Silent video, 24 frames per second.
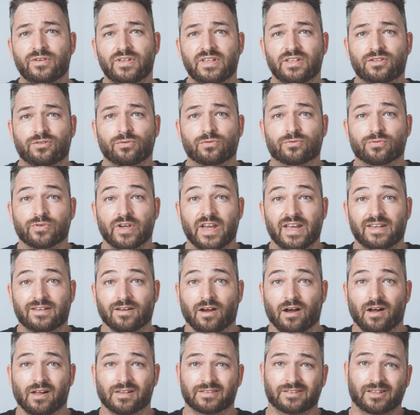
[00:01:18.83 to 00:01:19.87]
you need to create a
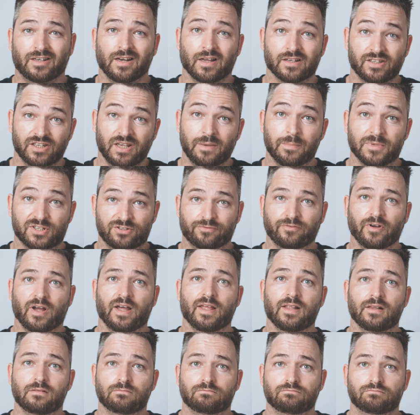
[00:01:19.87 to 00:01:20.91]
halt CLUT image
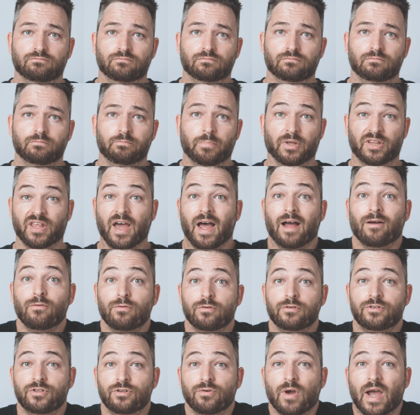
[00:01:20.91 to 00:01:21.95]
file. But
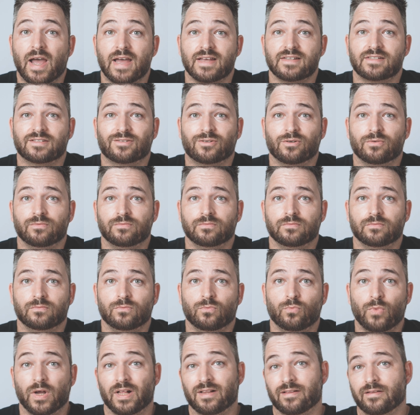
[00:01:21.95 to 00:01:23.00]
how, you ask?
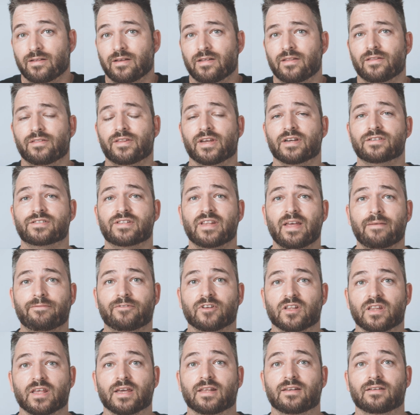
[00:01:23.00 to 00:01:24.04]
Well, there's an app
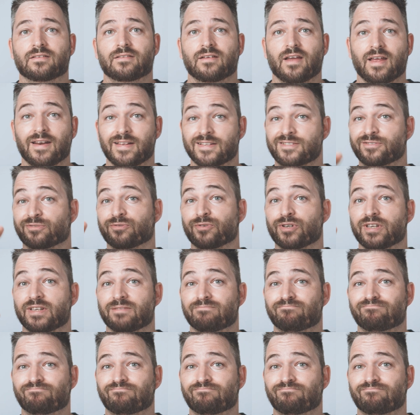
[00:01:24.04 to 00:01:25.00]
for that and it's free.